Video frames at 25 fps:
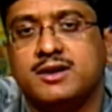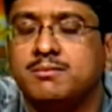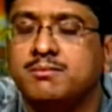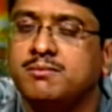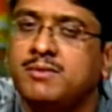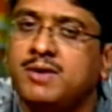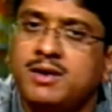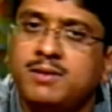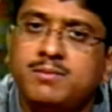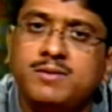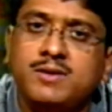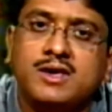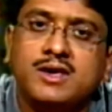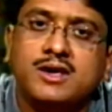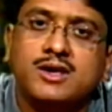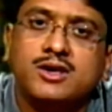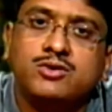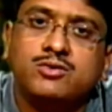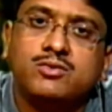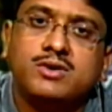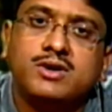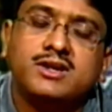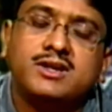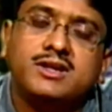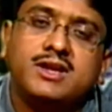Maybe you
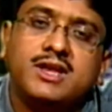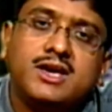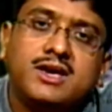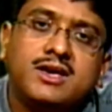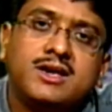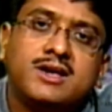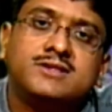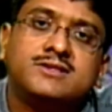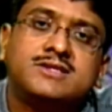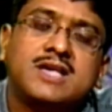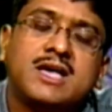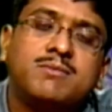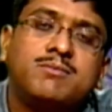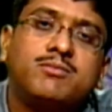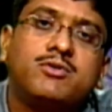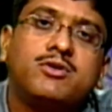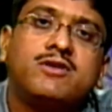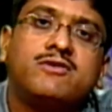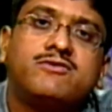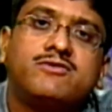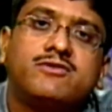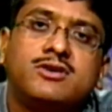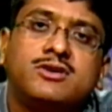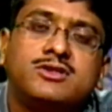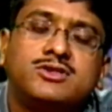can take example
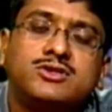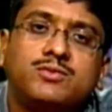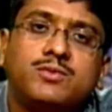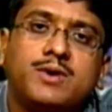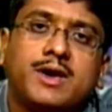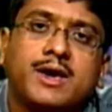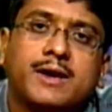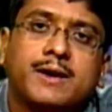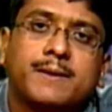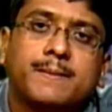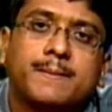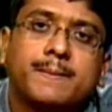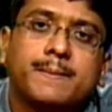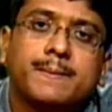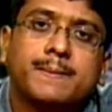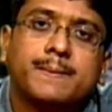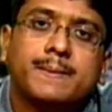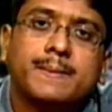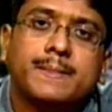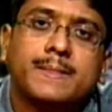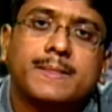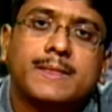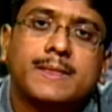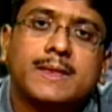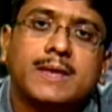of earthquake.
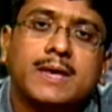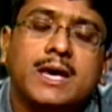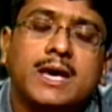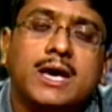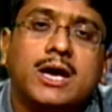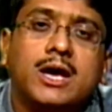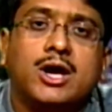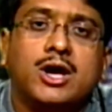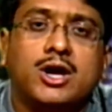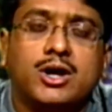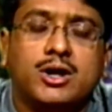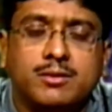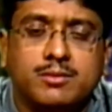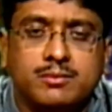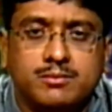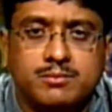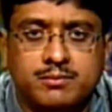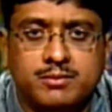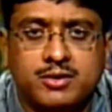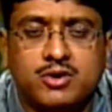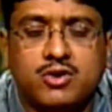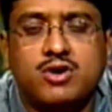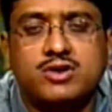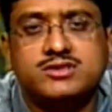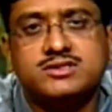
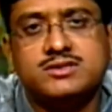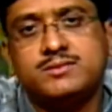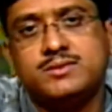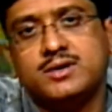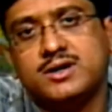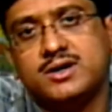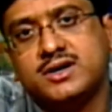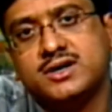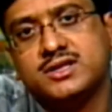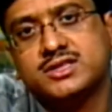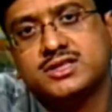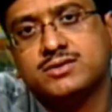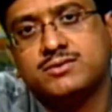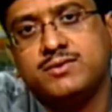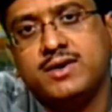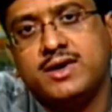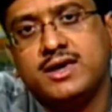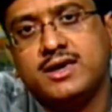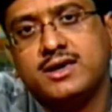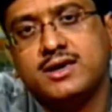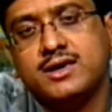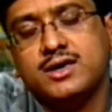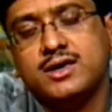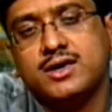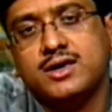Because of the earthquake,